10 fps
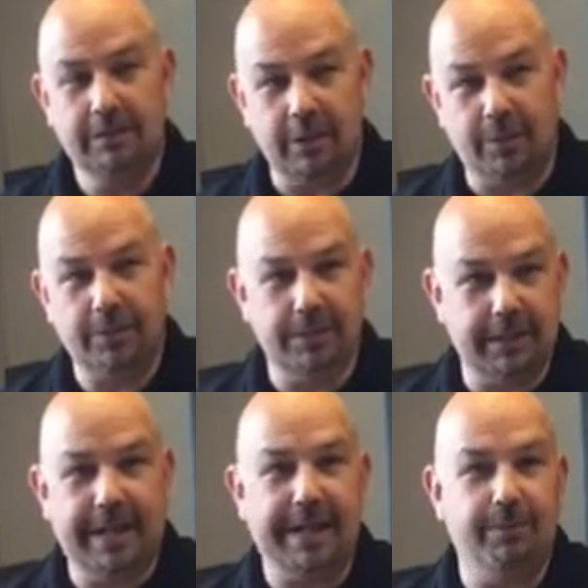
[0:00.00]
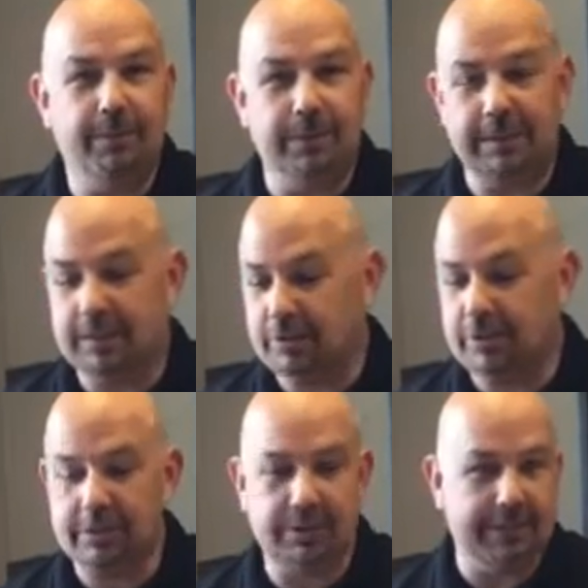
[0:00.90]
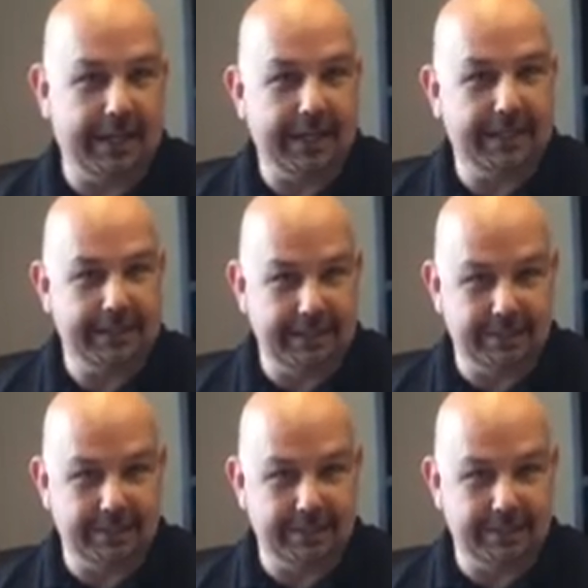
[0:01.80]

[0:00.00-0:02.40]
It's always good to have one, and I'll show you some of the highlighted